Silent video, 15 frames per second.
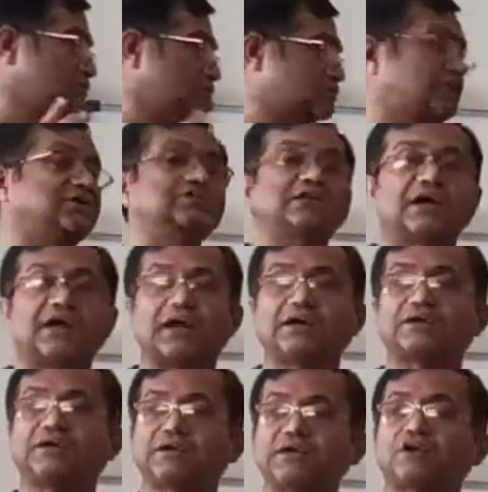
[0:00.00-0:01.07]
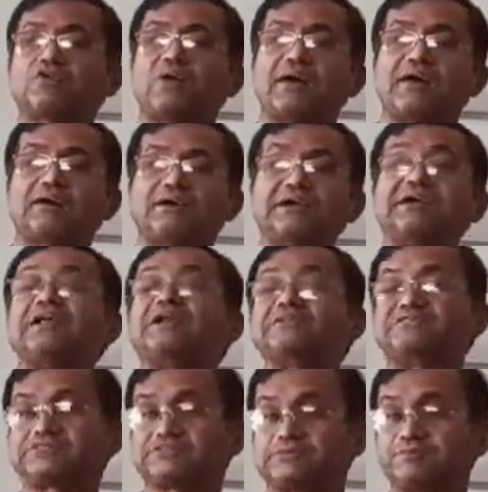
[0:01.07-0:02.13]
thing they are required,
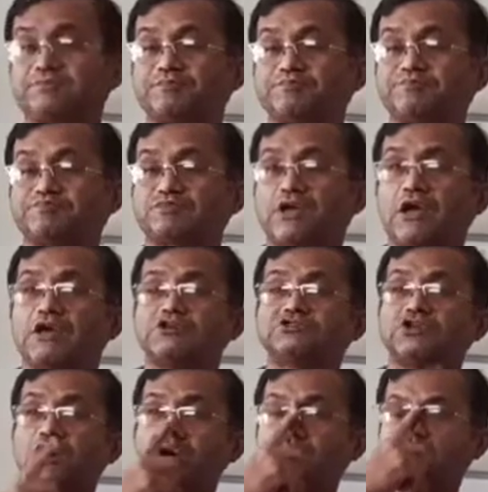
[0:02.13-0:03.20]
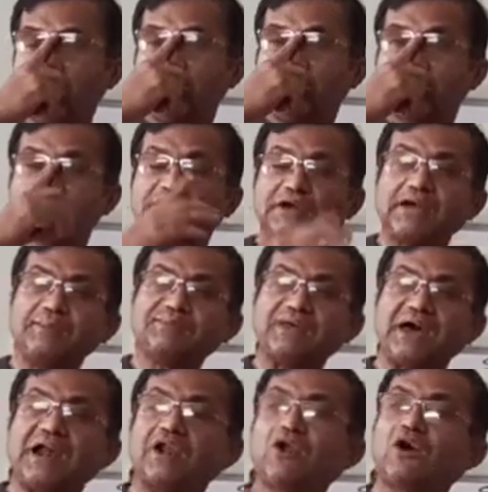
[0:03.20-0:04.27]
needles. So, if they
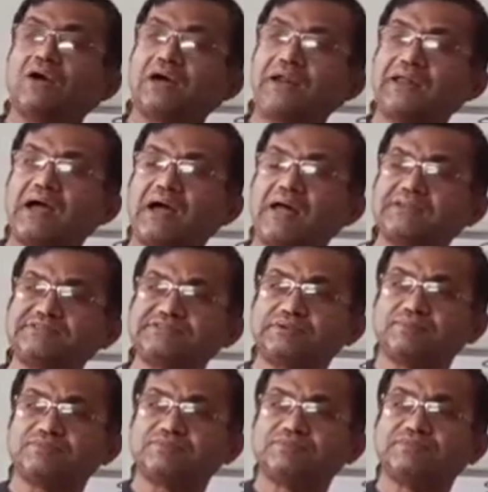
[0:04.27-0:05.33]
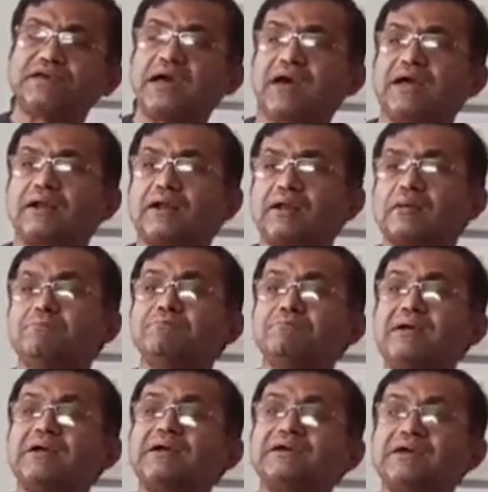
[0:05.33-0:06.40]
are longer yarns, they are
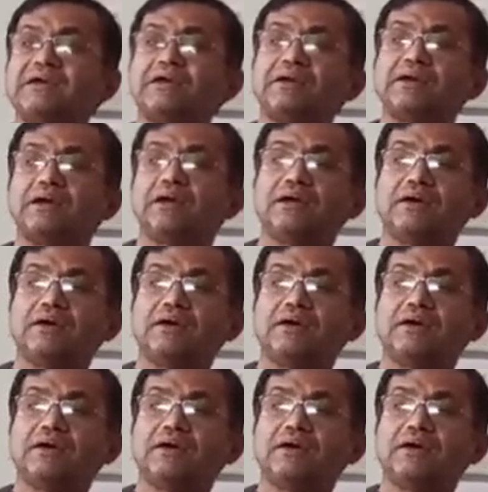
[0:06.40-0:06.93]
making